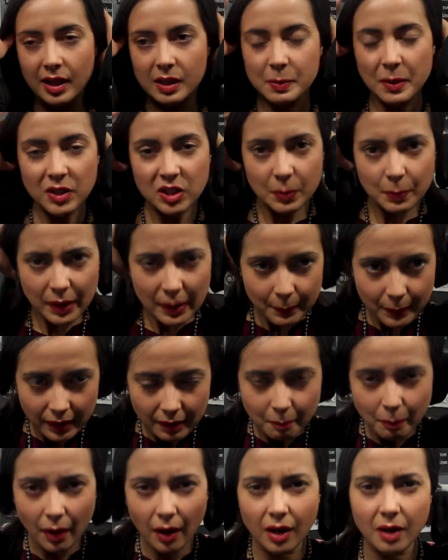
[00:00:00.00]
Especially people
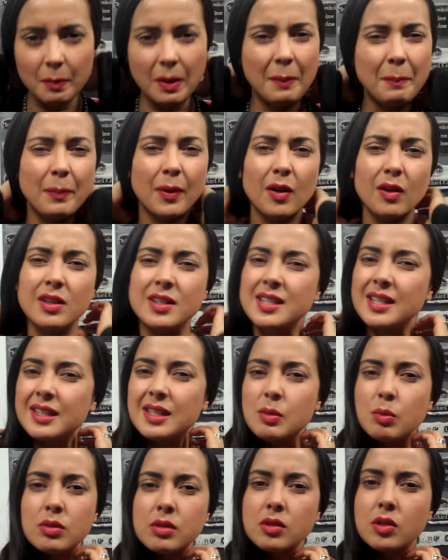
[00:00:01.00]
in
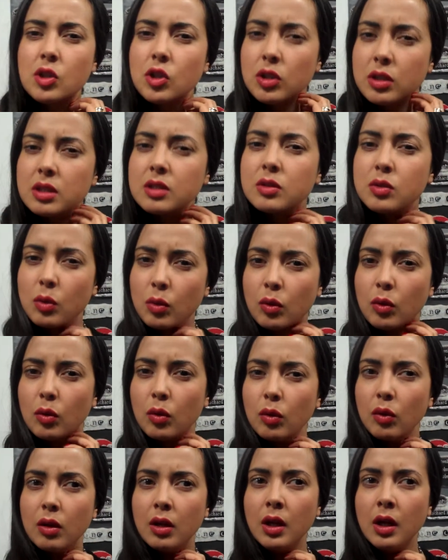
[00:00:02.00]
politics wasn't good at
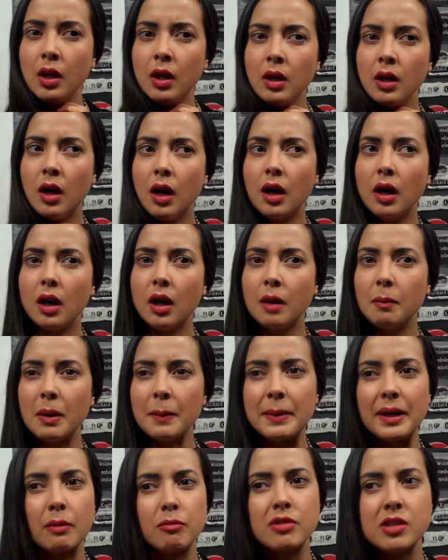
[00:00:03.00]
all. I
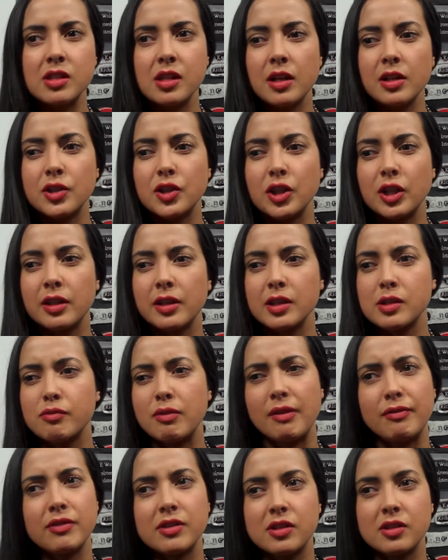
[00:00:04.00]
mean, I'm researching, there's
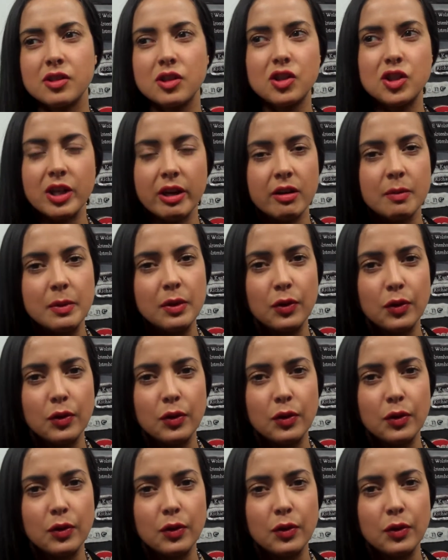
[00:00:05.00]
references to Jeremy